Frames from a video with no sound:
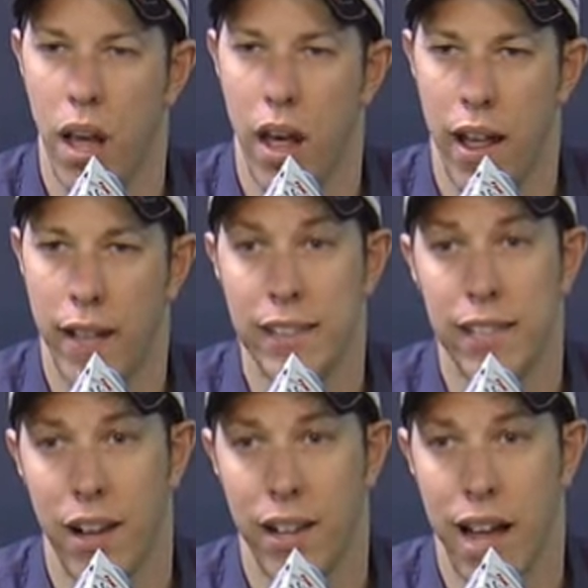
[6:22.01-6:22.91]
I think
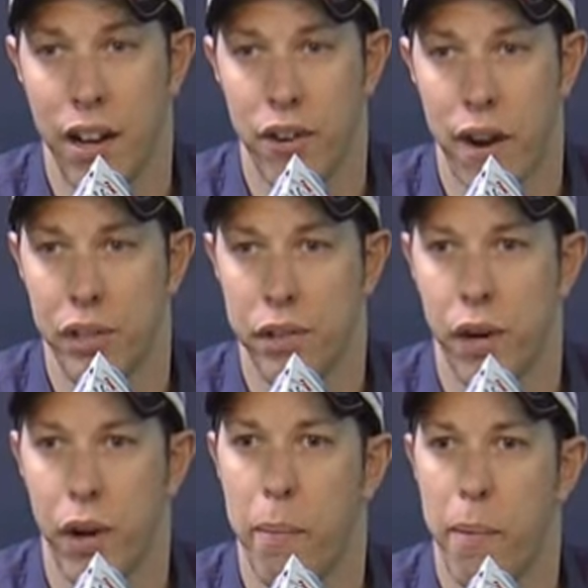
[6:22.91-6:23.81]
that's how a lot of drivers
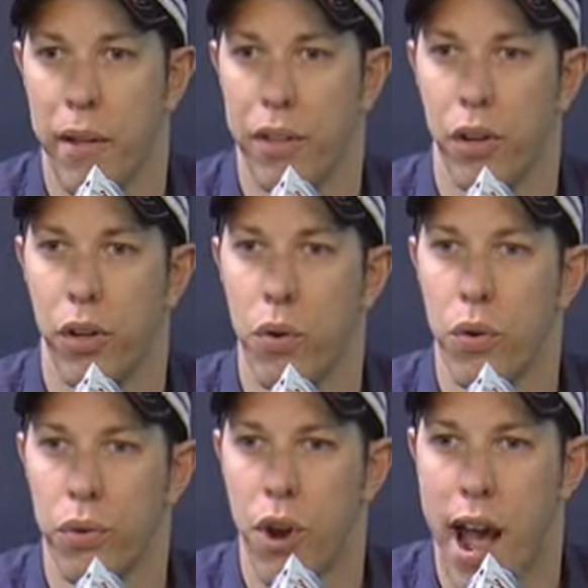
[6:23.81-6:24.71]
feel about their
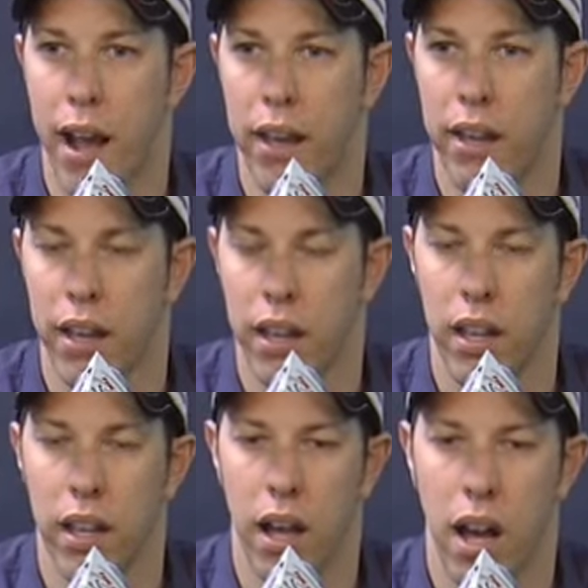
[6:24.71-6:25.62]
local track.
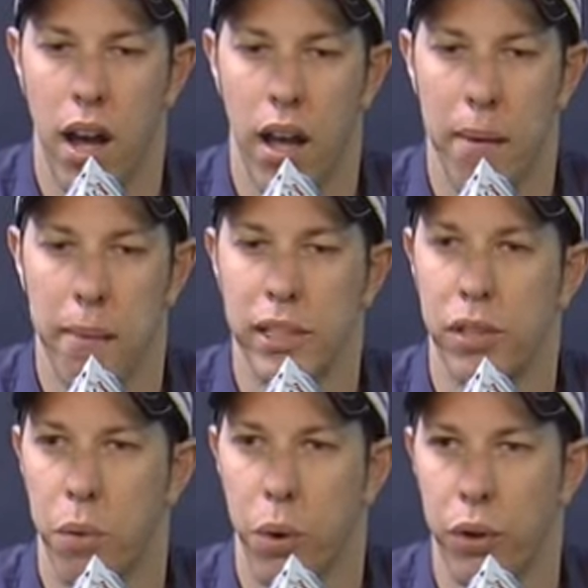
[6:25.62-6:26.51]
It
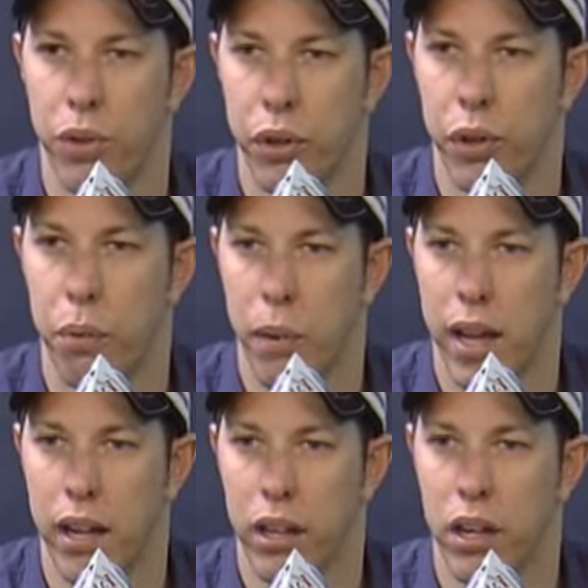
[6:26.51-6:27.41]
means the world to you to
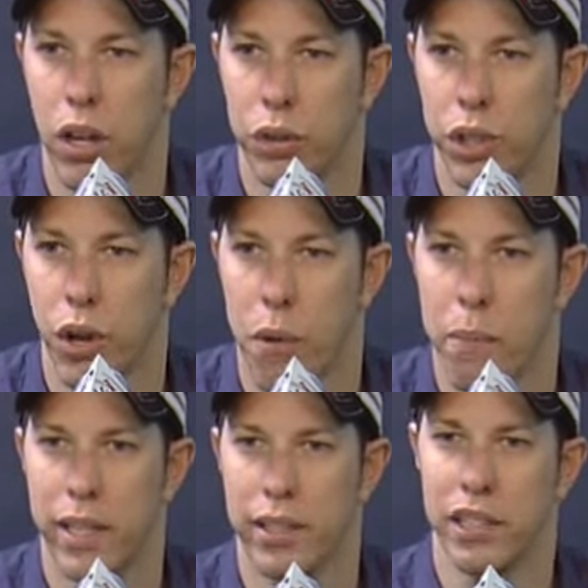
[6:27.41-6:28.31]
win close to
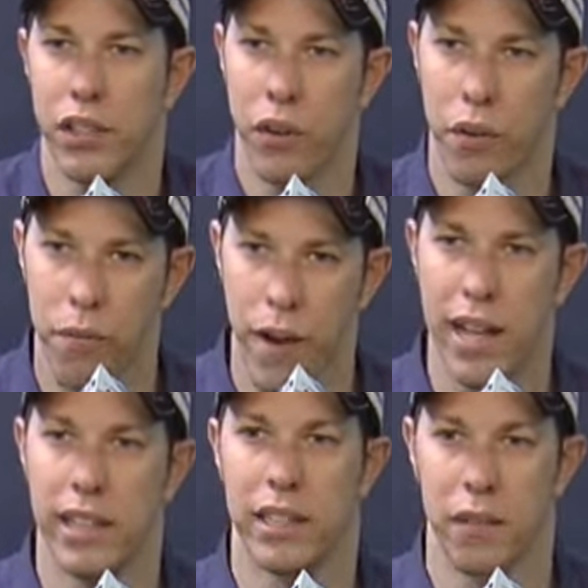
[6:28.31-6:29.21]
home because that's all your
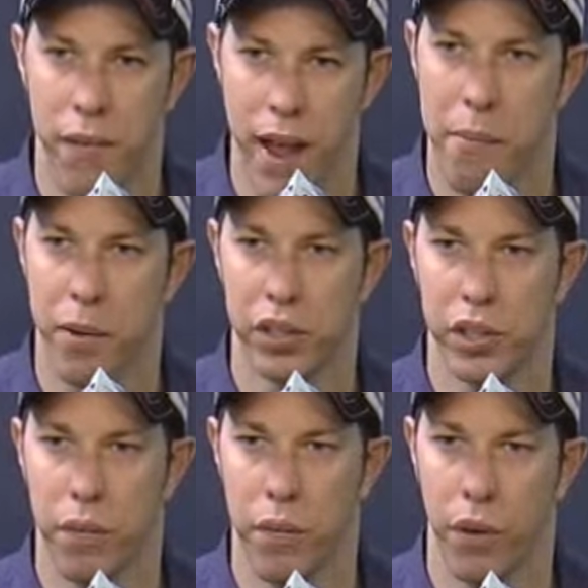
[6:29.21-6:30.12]
friends and family and
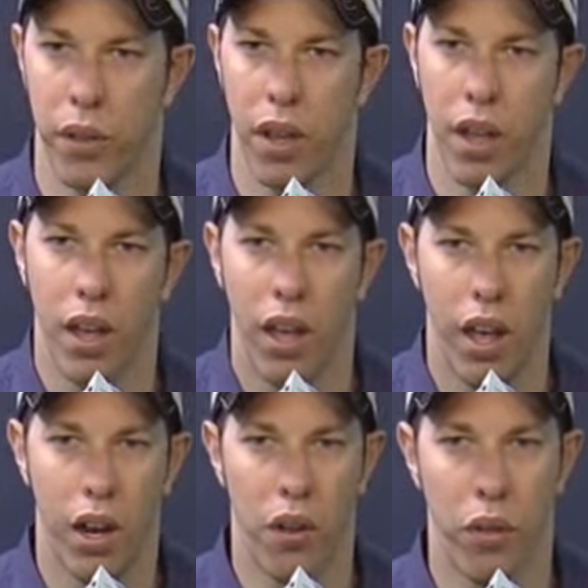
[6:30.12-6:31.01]
so forth.
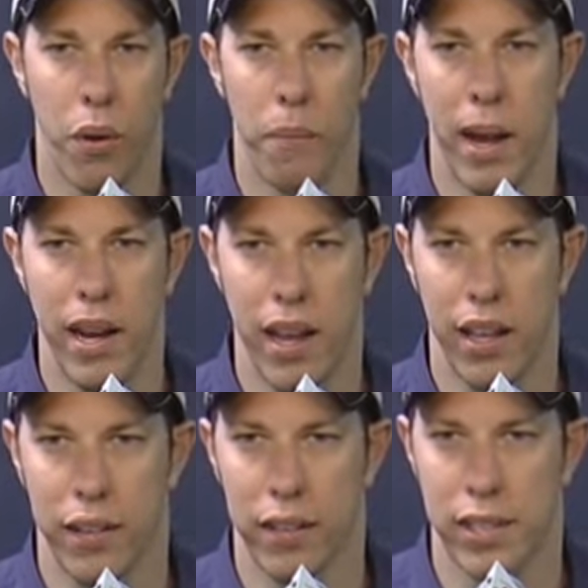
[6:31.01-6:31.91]
And although it might
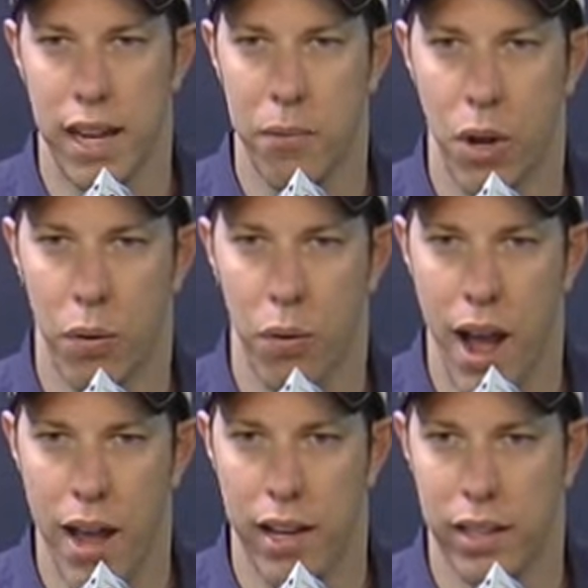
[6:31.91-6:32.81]
not get the same
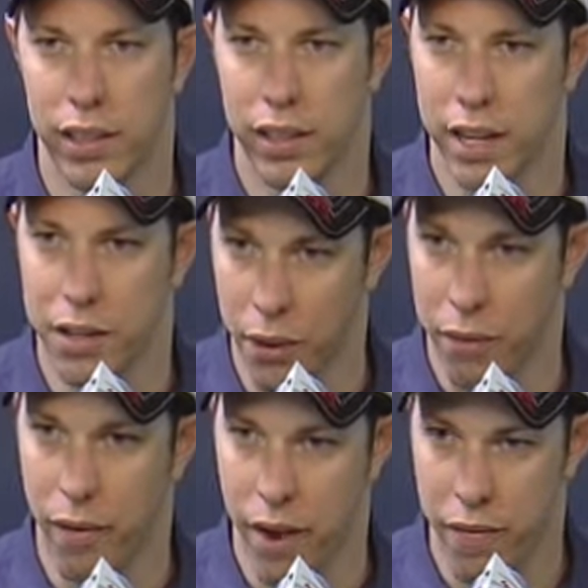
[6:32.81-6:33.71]
notoriety as the
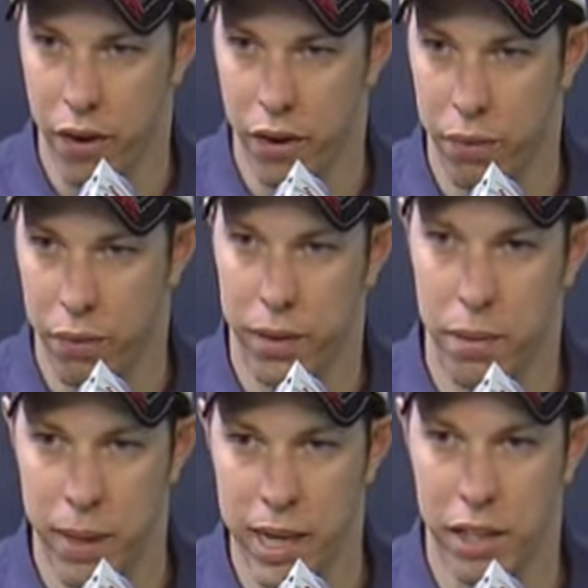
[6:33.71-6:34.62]
Daytona 500 with
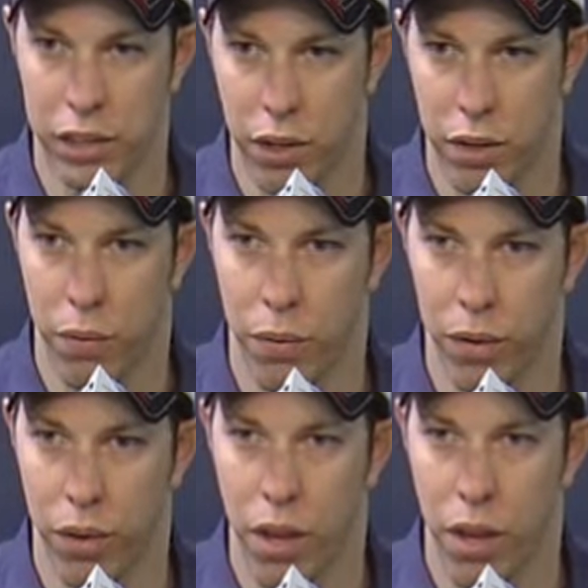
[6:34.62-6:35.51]
the media and so
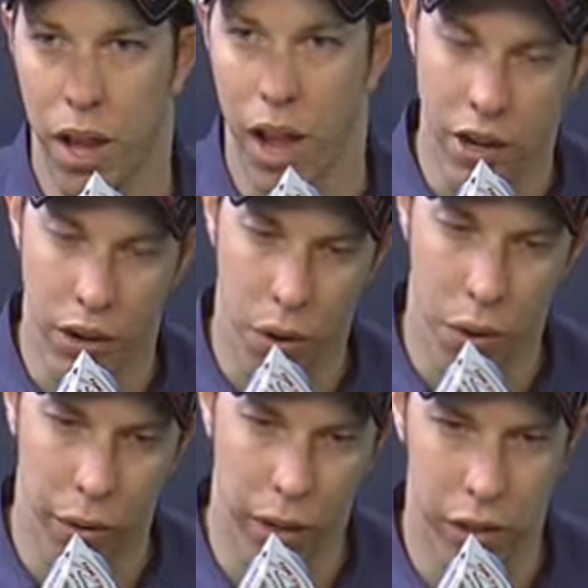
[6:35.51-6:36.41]
forth, in your
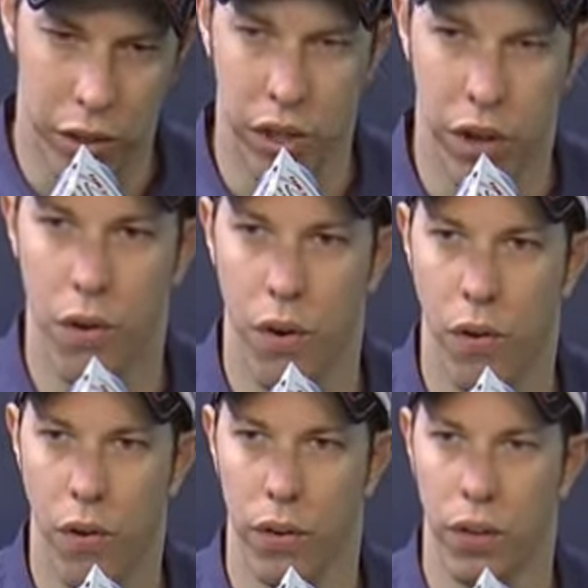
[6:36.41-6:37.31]
own inner circle,